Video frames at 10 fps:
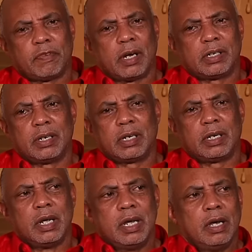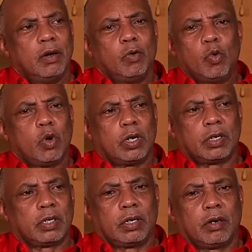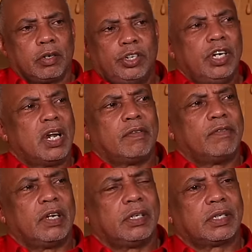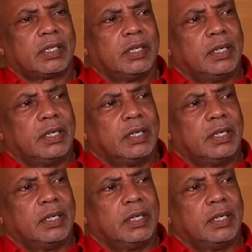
unfortunate whole chain of events.